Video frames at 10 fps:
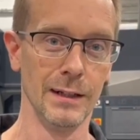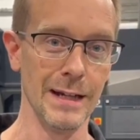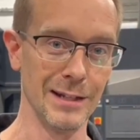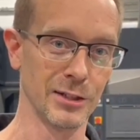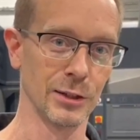
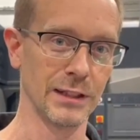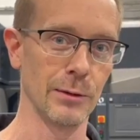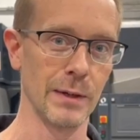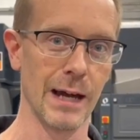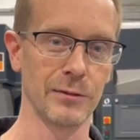insert that
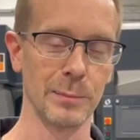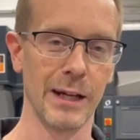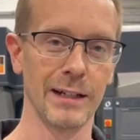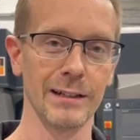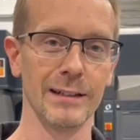we have to
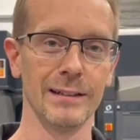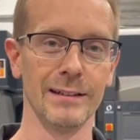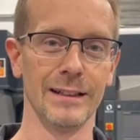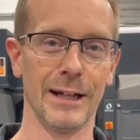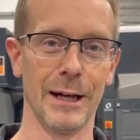make
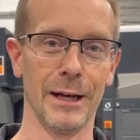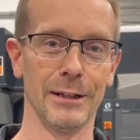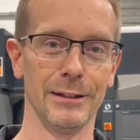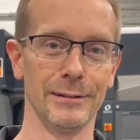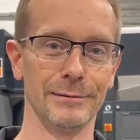
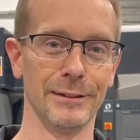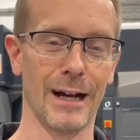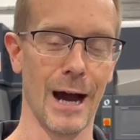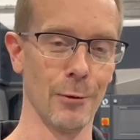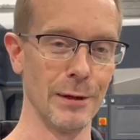and
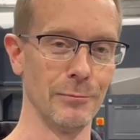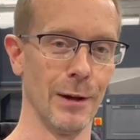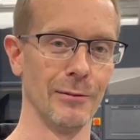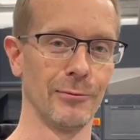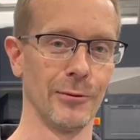how we
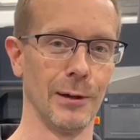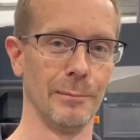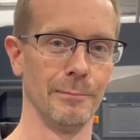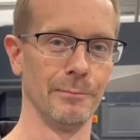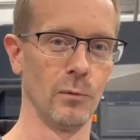went from
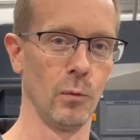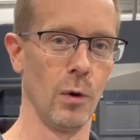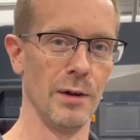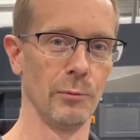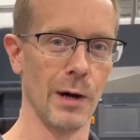
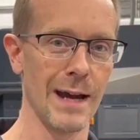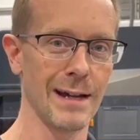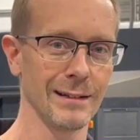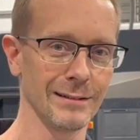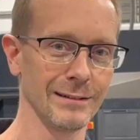one way,
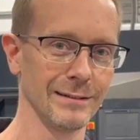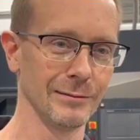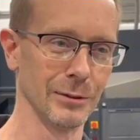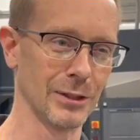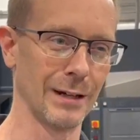
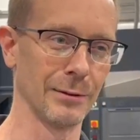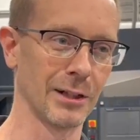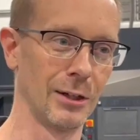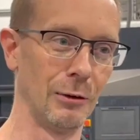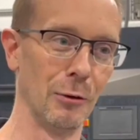which I would
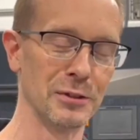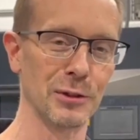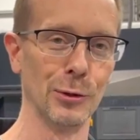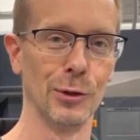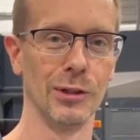call old
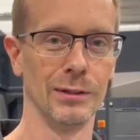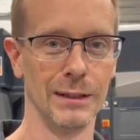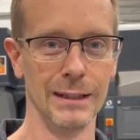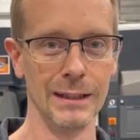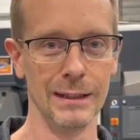school,
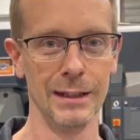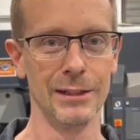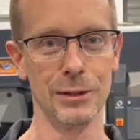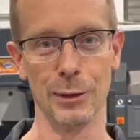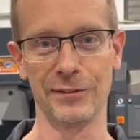
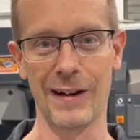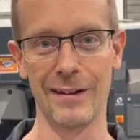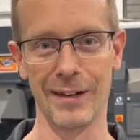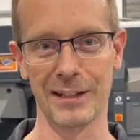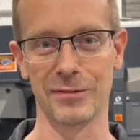to a
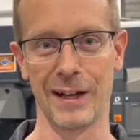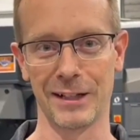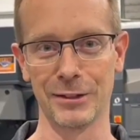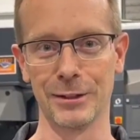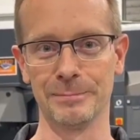5X
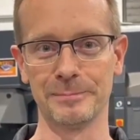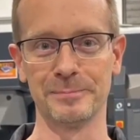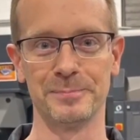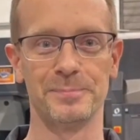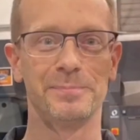factor.
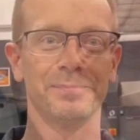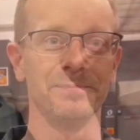I wanna